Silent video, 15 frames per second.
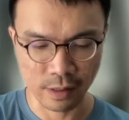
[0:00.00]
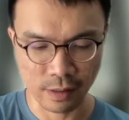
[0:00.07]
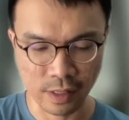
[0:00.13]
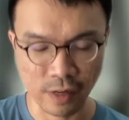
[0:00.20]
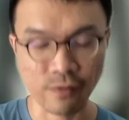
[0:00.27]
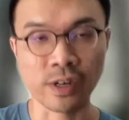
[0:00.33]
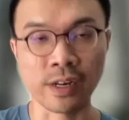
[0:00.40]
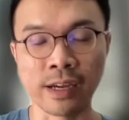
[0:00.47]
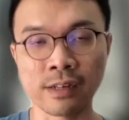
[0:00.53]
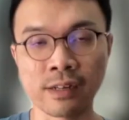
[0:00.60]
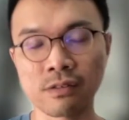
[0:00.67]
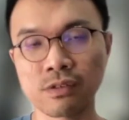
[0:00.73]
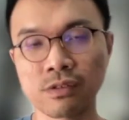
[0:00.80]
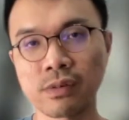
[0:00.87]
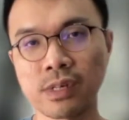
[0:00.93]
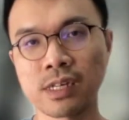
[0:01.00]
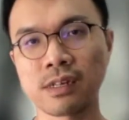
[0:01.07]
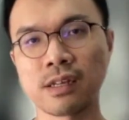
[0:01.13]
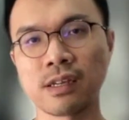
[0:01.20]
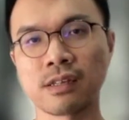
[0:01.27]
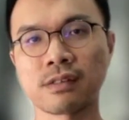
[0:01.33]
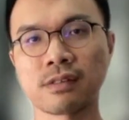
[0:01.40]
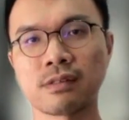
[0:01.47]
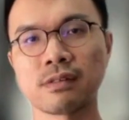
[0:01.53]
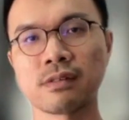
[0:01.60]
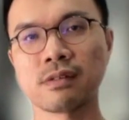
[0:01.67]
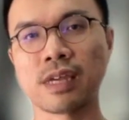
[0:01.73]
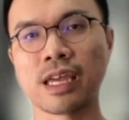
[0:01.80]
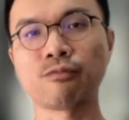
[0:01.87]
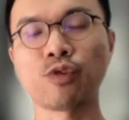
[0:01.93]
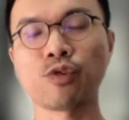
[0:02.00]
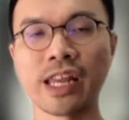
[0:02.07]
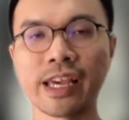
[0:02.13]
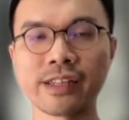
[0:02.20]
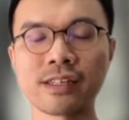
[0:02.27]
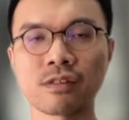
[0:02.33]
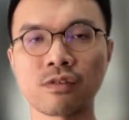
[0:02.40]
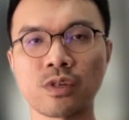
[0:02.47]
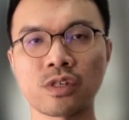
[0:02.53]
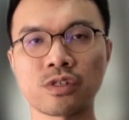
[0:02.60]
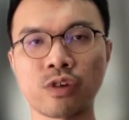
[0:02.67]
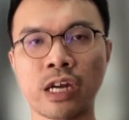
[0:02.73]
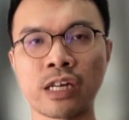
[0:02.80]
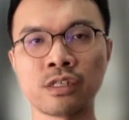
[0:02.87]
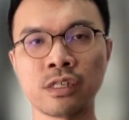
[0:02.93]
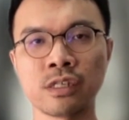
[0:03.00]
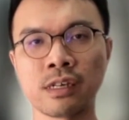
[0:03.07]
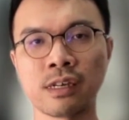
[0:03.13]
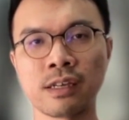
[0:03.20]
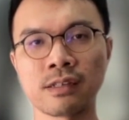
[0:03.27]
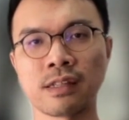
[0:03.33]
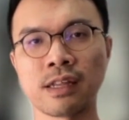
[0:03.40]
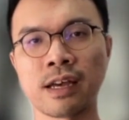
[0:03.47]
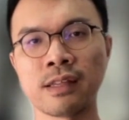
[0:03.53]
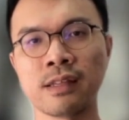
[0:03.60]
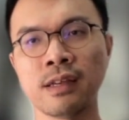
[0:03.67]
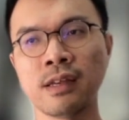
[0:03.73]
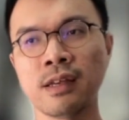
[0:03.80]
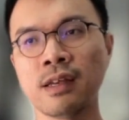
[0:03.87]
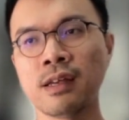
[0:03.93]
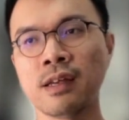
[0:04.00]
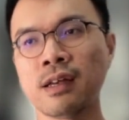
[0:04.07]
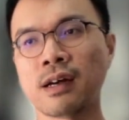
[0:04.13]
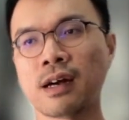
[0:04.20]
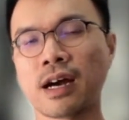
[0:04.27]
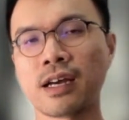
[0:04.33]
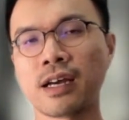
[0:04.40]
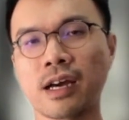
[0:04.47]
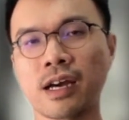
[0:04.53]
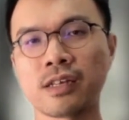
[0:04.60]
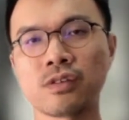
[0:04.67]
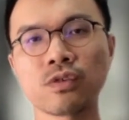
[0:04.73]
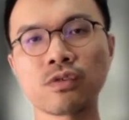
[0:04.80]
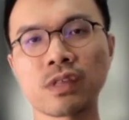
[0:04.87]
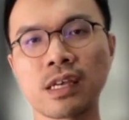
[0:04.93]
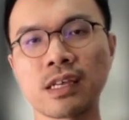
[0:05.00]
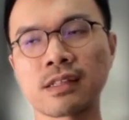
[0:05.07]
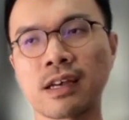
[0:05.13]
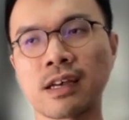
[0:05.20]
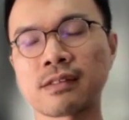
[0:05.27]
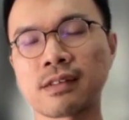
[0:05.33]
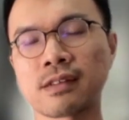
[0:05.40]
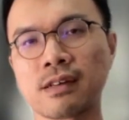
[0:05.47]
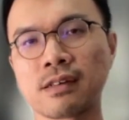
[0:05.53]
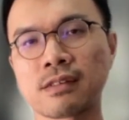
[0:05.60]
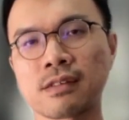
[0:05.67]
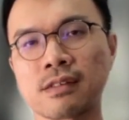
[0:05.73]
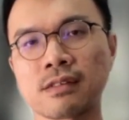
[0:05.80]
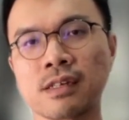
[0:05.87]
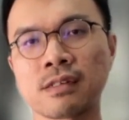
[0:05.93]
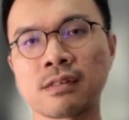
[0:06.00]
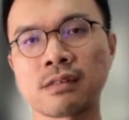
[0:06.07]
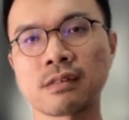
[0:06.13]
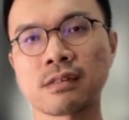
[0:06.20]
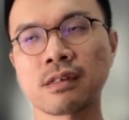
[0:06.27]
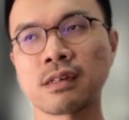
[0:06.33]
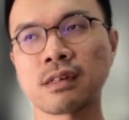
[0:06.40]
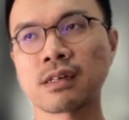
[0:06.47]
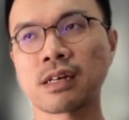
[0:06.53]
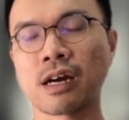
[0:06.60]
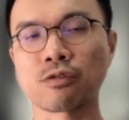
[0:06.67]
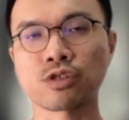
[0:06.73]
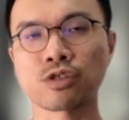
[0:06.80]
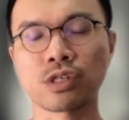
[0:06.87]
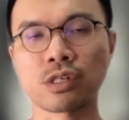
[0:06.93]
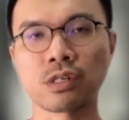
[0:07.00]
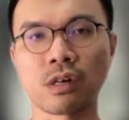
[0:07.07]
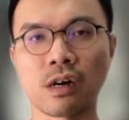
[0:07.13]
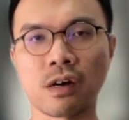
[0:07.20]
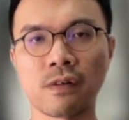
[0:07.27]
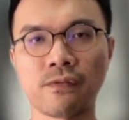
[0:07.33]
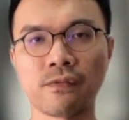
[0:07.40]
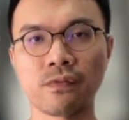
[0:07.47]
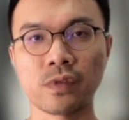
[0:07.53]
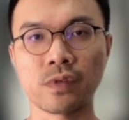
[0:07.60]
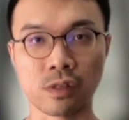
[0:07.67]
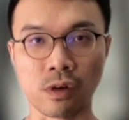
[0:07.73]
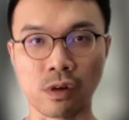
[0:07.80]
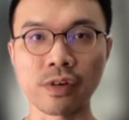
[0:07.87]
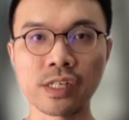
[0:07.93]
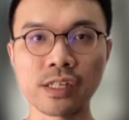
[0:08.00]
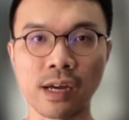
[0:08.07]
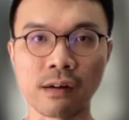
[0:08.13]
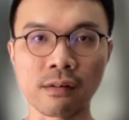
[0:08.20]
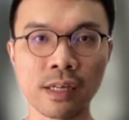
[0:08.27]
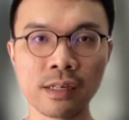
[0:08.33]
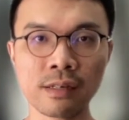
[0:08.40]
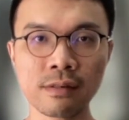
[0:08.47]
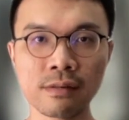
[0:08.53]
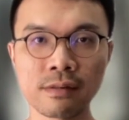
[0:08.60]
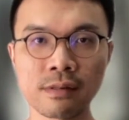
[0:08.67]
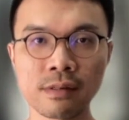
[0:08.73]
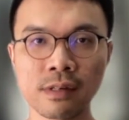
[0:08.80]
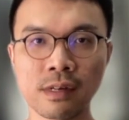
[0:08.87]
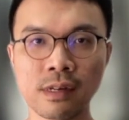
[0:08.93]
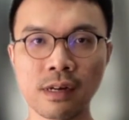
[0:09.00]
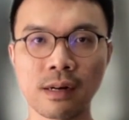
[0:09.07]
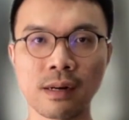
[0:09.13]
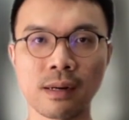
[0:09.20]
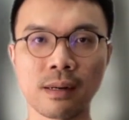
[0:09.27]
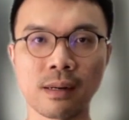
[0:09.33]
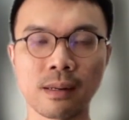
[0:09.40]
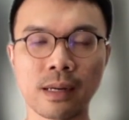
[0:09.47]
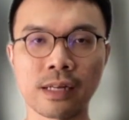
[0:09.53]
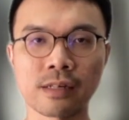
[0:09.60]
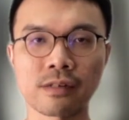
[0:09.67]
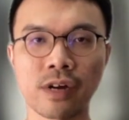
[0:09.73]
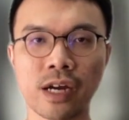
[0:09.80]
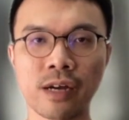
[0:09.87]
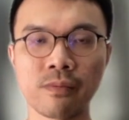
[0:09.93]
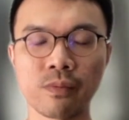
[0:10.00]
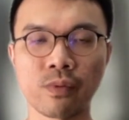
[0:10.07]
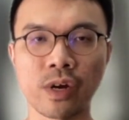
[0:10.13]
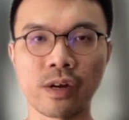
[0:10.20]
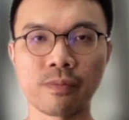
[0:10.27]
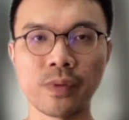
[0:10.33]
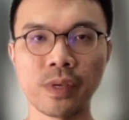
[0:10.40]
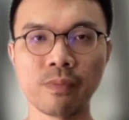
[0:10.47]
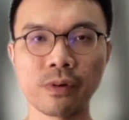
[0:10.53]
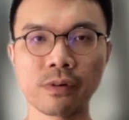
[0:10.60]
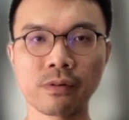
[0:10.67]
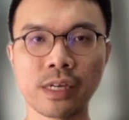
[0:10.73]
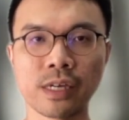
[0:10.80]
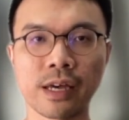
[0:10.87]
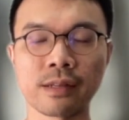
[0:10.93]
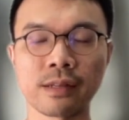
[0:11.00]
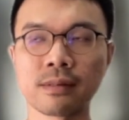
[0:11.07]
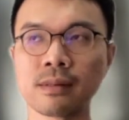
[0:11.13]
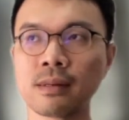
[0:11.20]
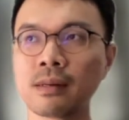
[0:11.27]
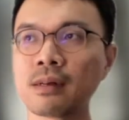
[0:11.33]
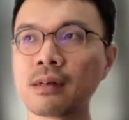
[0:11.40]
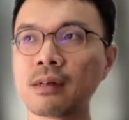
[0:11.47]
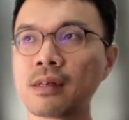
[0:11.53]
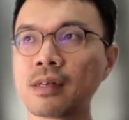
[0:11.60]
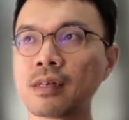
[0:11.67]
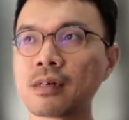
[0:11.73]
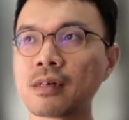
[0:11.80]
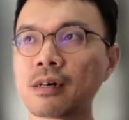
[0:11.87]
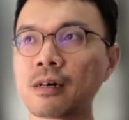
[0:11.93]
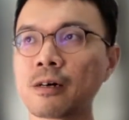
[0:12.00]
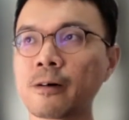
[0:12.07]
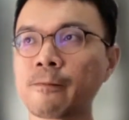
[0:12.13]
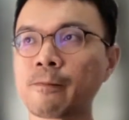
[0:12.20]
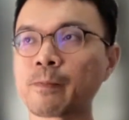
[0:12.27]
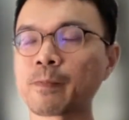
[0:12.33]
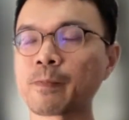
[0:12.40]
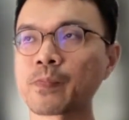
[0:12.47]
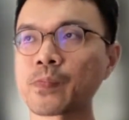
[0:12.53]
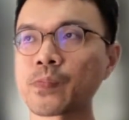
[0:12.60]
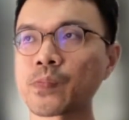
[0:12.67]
different angle to it, is, and related to the strategy, is that I do think there's a certain culture of storytelling at Grab where people can come